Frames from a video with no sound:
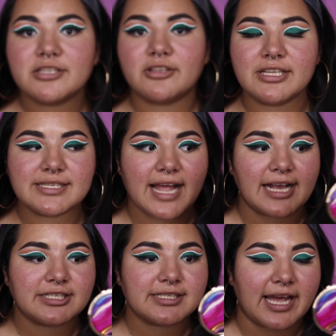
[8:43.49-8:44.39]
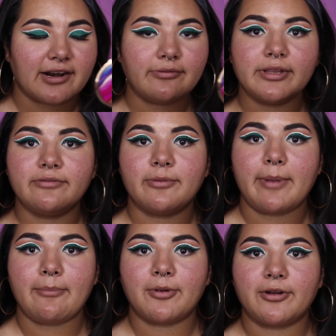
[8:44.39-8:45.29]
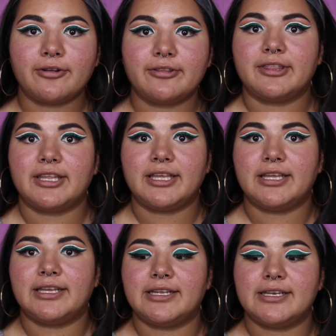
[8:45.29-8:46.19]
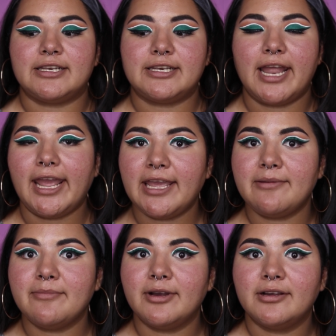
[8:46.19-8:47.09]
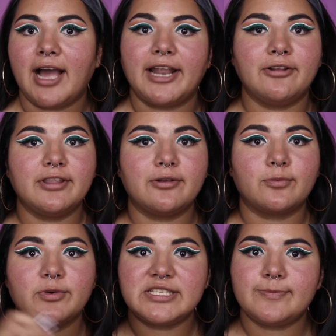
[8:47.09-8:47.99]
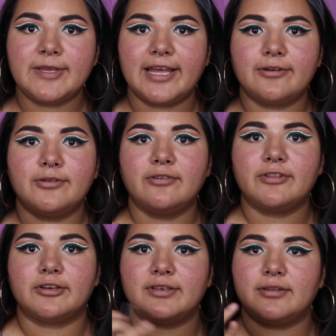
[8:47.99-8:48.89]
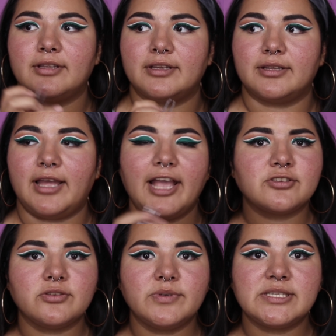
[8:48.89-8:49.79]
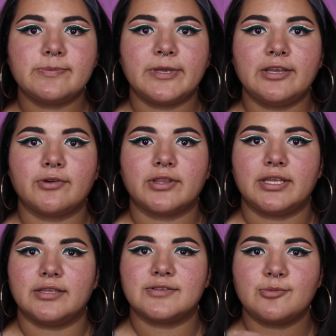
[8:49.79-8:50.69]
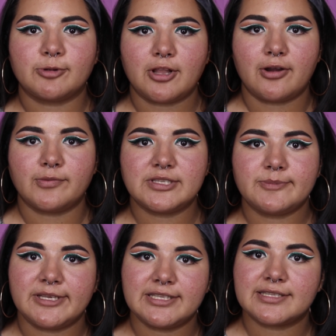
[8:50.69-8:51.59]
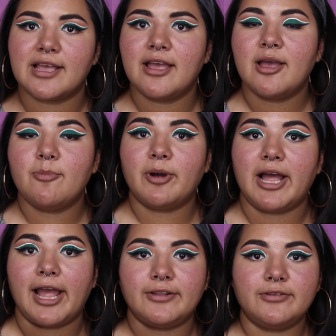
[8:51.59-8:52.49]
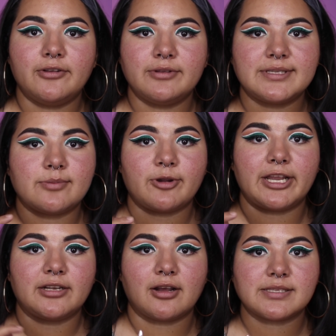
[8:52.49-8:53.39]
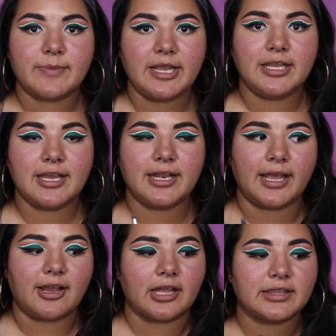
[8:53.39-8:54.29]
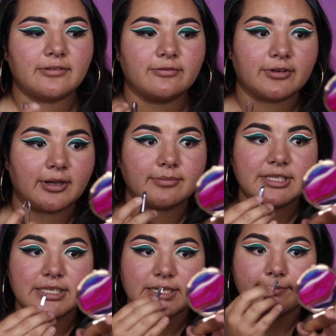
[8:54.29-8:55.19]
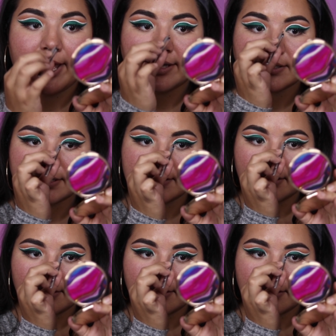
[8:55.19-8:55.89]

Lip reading: So these lashes, I don't really remember the name. I know they're wispy. I don't know if they're the extra wispy or the super long wispies, but I do know it's the brand Cosmania, and I got them from TJ Maxx.